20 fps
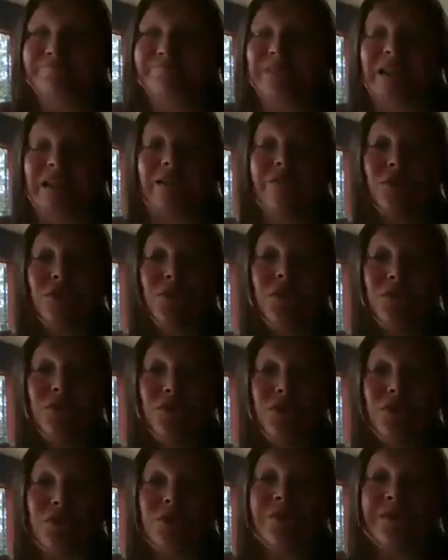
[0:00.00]
And if
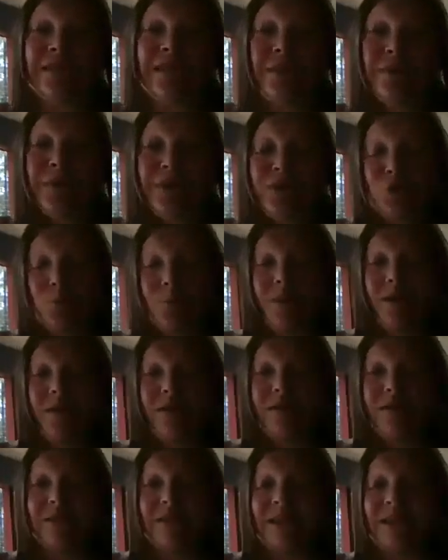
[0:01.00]
you're using a bunch of
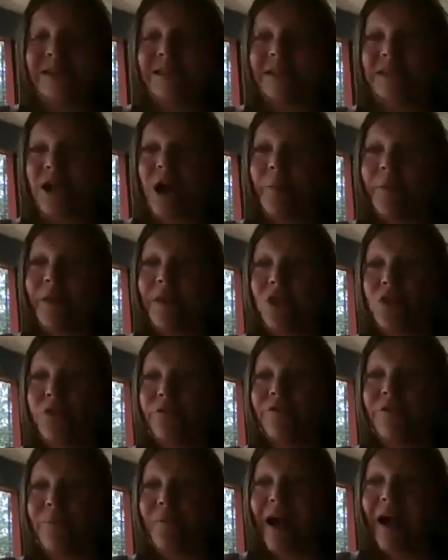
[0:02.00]
pills that is stopping you
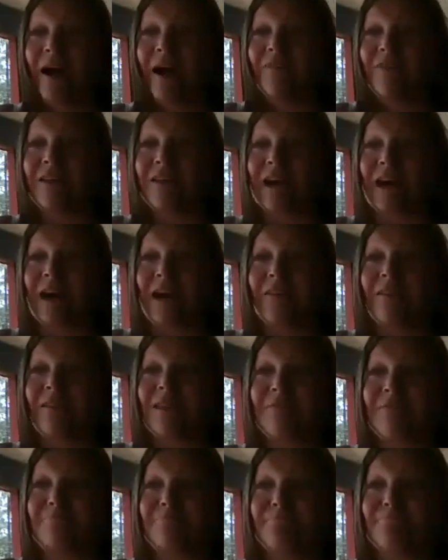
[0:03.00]
from having that,
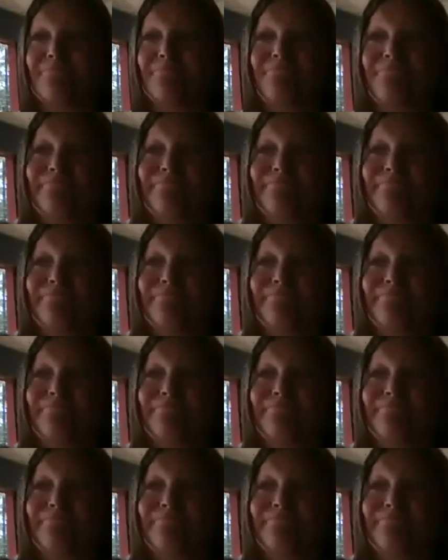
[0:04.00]
then